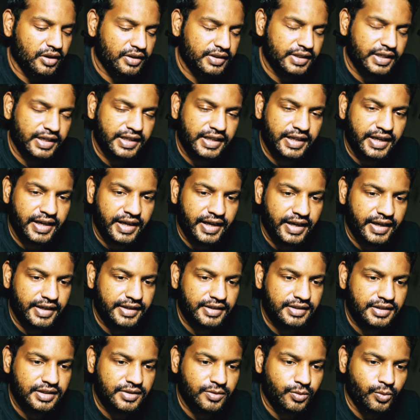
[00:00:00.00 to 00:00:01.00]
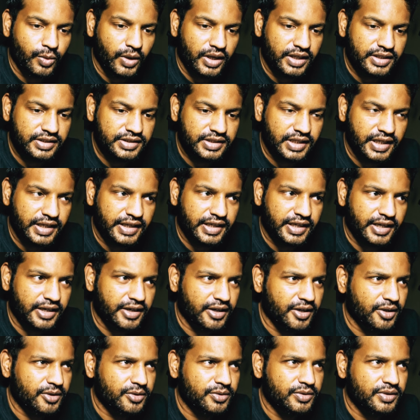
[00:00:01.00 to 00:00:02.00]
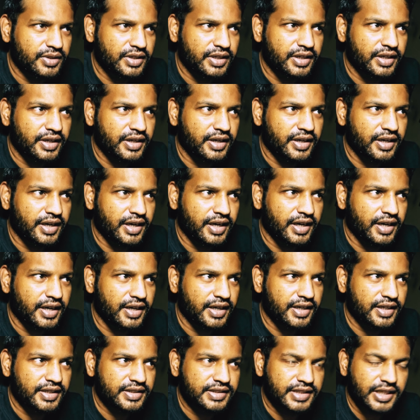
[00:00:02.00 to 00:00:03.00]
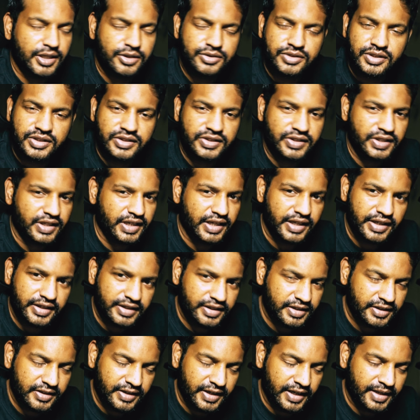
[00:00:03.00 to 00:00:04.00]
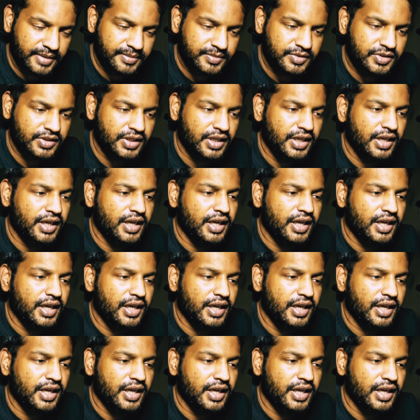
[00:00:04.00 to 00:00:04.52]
on the other hand, it weighs like around 1,300 grams,